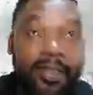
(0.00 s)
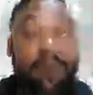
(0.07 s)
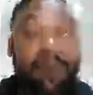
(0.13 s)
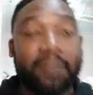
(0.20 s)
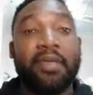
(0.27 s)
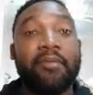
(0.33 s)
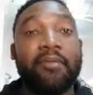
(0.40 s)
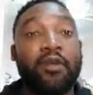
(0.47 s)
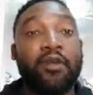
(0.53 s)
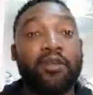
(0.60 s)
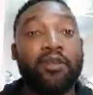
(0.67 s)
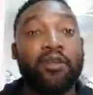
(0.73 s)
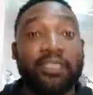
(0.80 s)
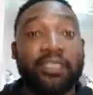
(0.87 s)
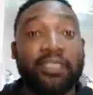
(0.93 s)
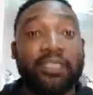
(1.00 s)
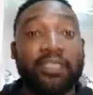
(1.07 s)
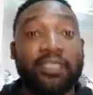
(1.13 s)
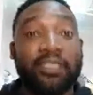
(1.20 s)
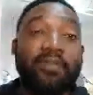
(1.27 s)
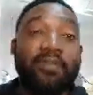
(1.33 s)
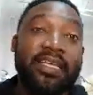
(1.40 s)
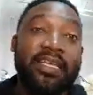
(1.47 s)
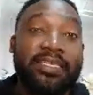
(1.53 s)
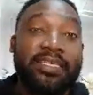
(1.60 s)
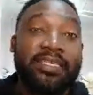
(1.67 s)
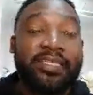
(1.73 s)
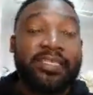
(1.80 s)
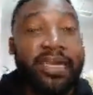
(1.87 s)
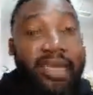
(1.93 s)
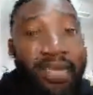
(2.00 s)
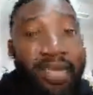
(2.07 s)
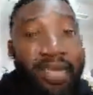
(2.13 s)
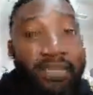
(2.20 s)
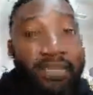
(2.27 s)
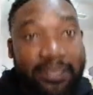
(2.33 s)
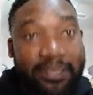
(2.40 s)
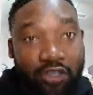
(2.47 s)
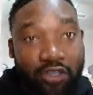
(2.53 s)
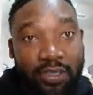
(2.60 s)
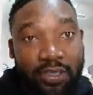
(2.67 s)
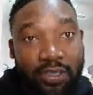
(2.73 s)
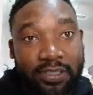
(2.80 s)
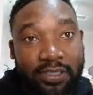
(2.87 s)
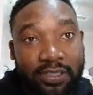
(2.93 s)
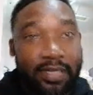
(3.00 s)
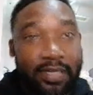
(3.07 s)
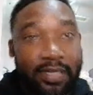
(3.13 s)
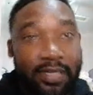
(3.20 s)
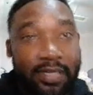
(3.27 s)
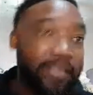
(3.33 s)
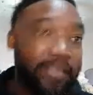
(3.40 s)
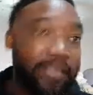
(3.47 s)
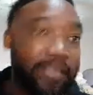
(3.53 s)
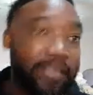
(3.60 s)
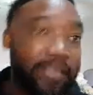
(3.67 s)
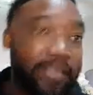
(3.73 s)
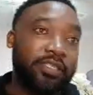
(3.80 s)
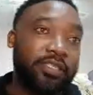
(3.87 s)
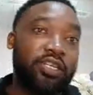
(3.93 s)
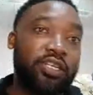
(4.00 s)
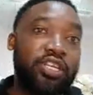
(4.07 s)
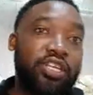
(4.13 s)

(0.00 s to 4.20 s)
Remember, we said PPE is the last resort. Last resort.